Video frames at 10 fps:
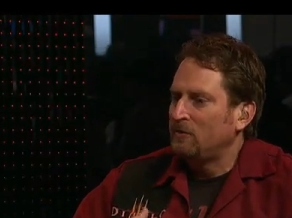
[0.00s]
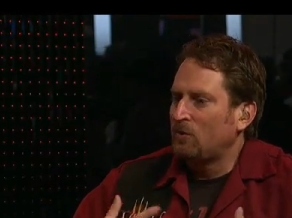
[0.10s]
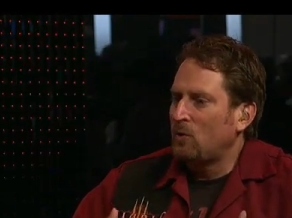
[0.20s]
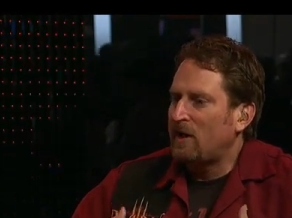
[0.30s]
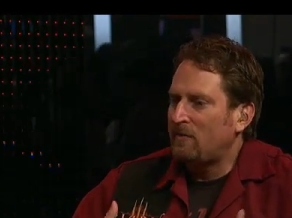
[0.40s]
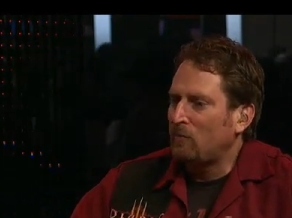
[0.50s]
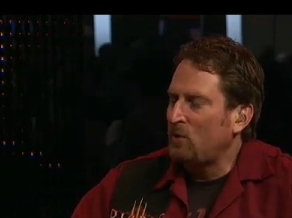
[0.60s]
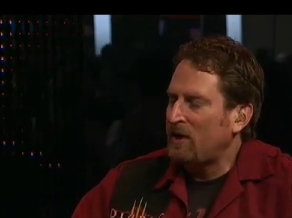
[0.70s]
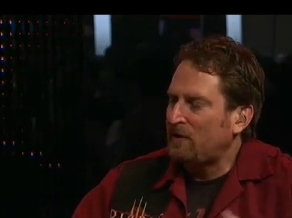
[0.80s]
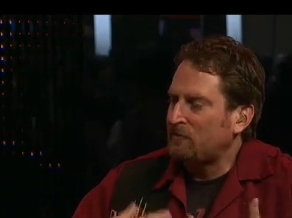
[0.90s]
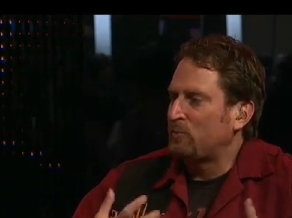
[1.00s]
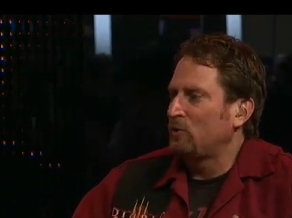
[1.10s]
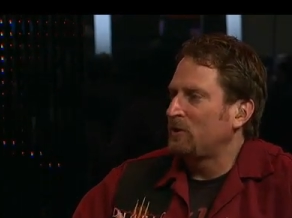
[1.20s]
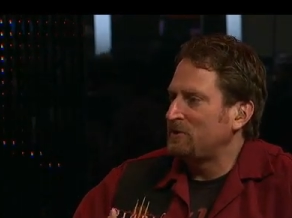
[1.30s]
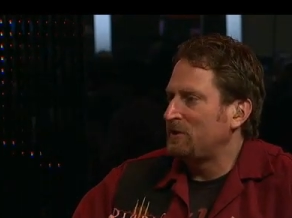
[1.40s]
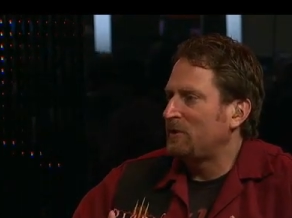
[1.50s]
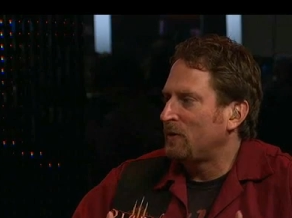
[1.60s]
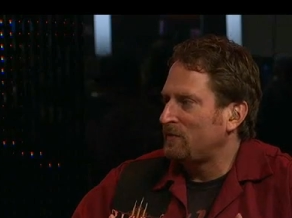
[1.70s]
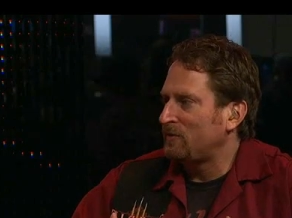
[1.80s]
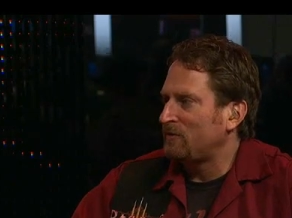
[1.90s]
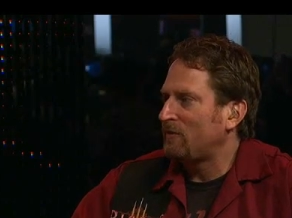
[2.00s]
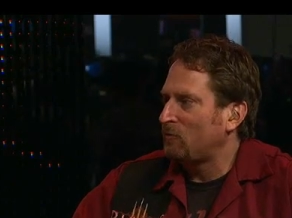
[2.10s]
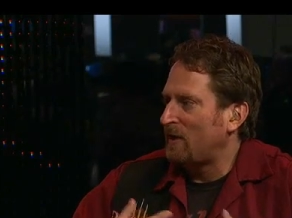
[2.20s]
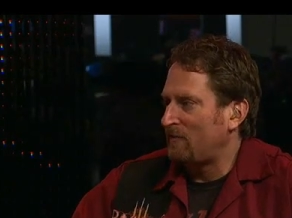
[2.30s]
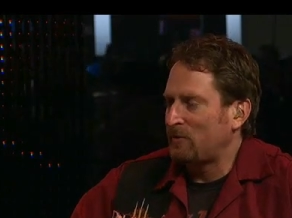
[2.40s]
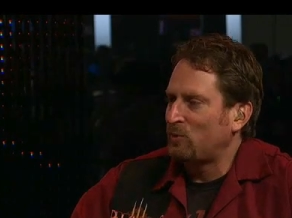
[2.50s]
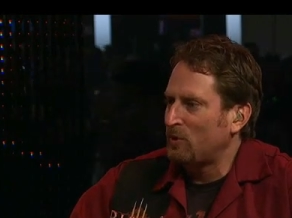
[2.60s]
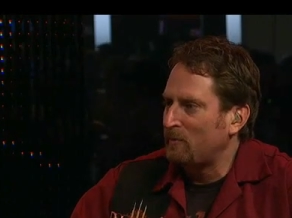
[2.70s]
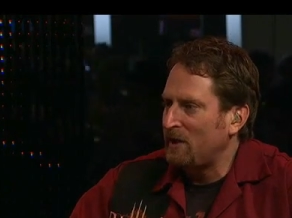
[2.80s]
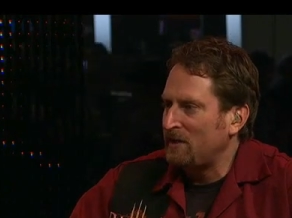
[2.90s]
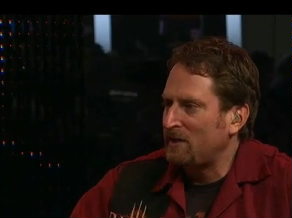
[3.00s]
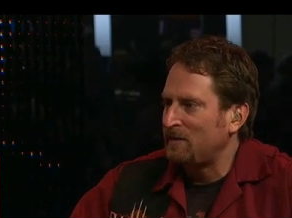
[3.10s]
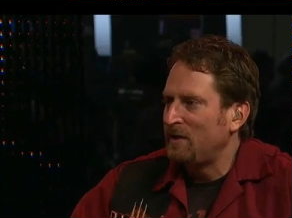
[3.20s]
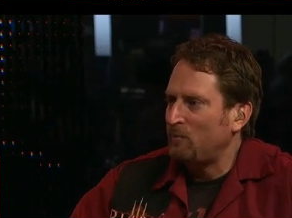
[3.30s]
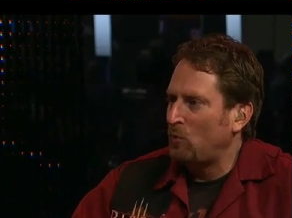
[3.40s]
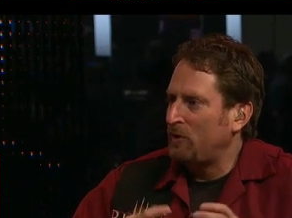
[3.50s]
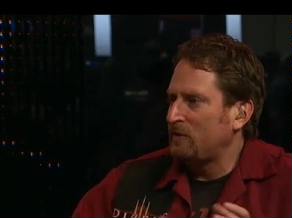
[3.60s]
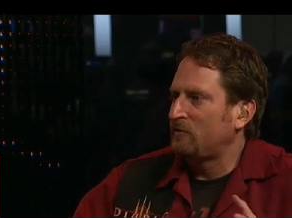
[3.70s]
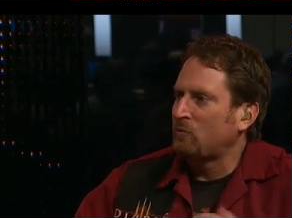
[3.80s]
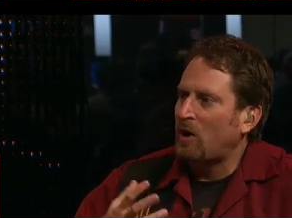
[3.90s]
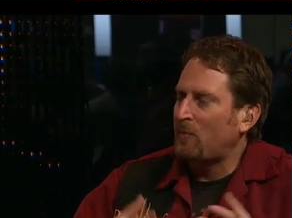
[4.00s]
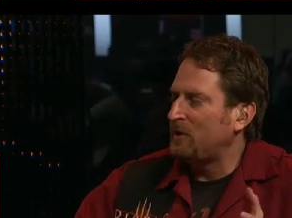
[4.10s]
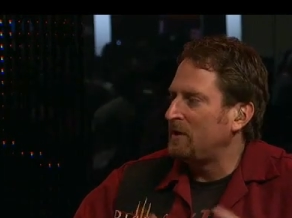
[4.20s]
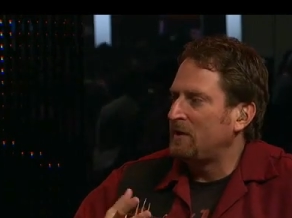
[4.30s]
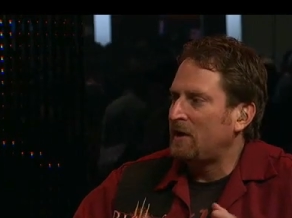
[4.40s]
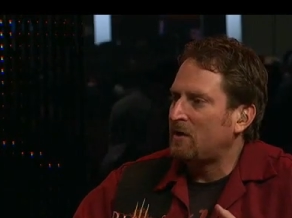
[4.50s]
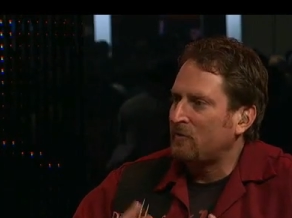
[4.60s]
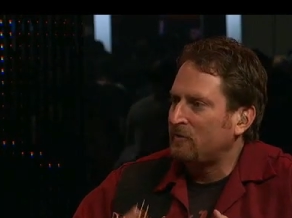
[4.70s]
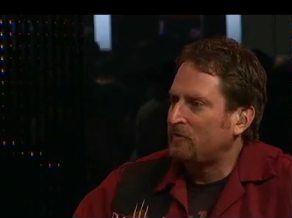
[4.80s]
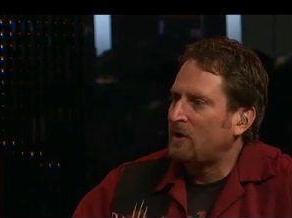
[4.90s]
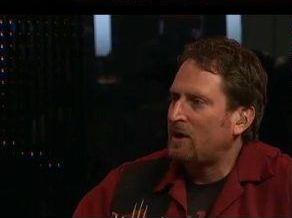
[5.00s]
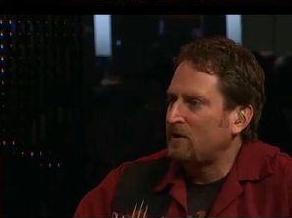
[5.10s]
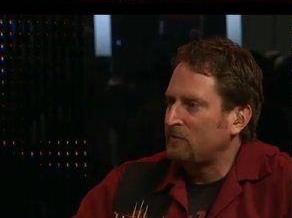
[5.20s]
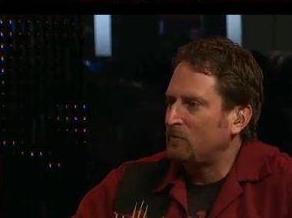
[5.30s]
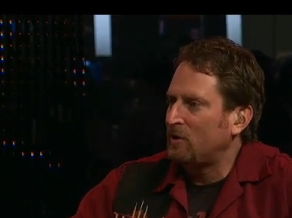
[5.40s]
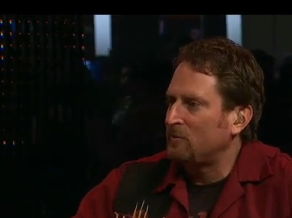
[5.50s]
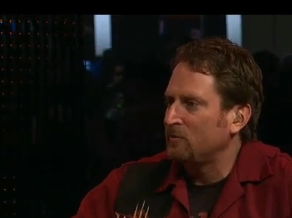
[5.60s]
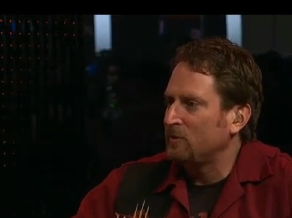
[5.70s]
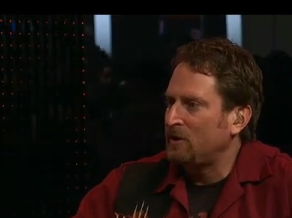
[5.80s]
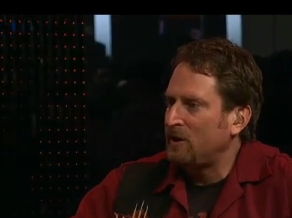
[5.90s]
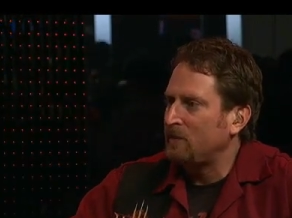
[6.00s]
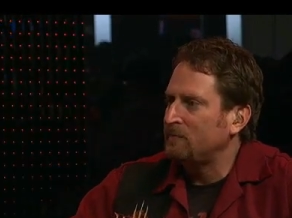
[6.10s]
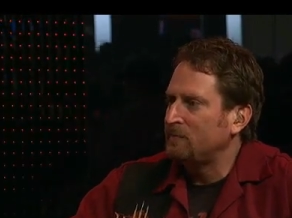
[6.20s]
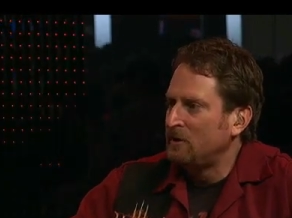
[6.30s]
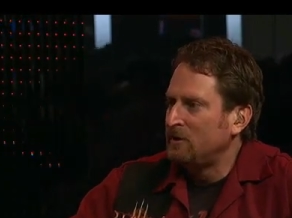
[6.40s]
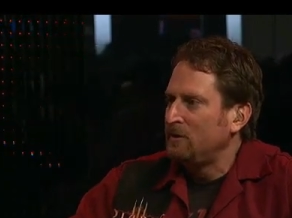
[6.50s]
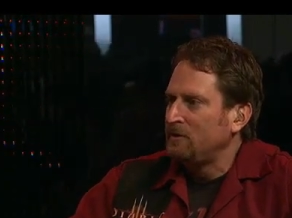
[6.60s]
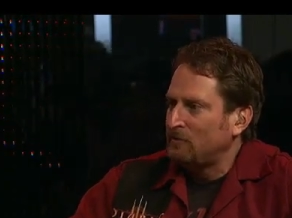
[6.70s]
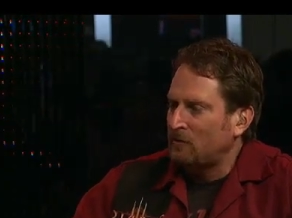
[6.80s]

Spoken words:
So we have to pre-generate this stuff. We have to pre-make it, but we could swap it in and out on the fly as you run through the game. Okay.